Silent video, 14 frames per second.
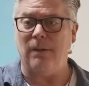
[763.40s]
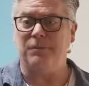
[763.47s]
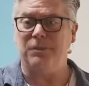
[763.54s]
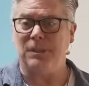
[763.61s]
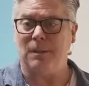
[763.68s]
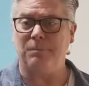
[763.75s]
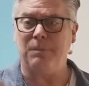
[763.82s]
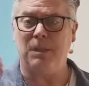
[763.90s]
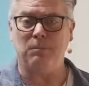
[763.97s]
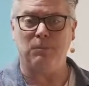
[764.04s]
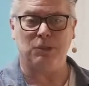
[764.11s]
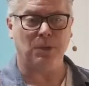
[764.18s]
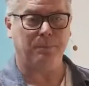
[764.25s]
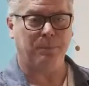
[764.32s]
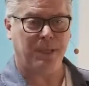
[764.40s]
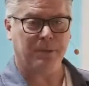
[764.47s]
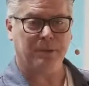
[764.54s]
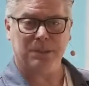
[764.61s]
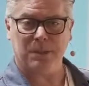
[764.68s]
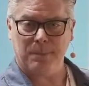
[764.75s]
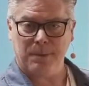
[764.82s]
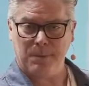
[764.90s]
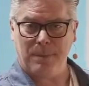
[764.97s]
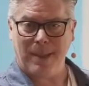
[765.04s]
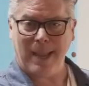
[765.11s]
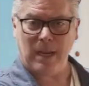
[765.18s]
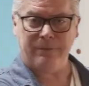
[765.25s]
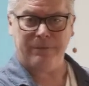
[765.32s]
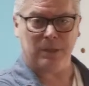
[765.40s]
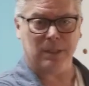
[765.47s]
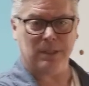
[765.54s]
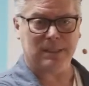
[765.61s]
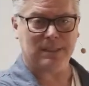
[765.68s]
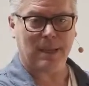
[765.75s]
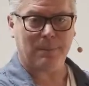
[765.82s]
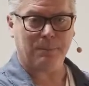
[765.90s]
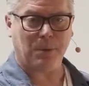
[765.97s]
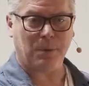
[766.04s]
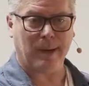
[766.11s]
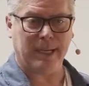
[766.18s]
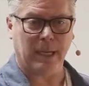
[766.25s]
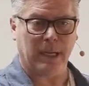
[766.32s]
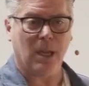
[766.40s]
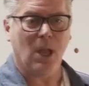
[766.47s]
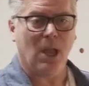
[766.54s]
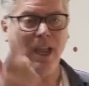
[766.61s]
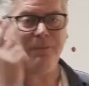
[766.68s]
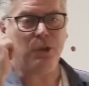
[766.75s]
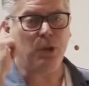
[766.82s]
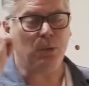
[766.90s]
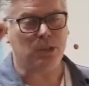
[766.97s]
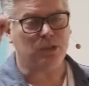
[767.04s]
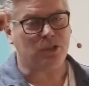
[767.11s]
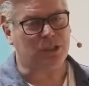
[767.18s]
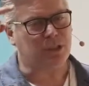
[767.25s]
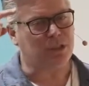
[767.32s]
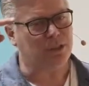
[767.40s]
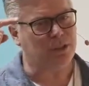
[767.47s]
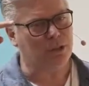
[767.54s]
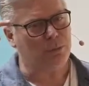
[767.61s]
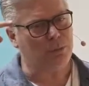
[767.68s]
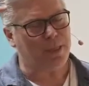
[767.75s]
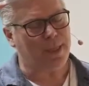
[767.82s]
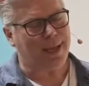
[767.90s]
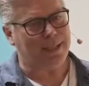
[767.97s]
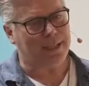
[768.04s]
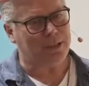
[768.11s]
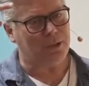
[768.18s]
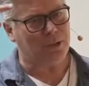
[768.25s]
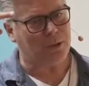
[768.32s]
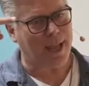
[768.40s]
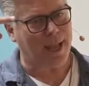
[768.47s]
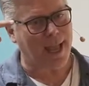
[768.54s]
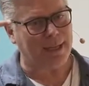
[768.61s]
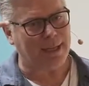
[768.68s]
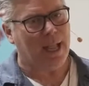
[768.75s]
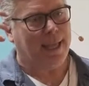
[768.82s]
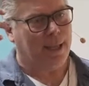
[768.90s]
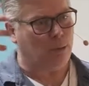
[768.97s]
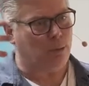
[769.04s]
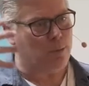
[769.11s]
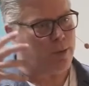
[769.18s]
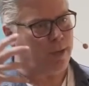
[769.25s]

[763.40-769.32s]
of something which appears to be painful and separating, if you will just loop that in your head, it will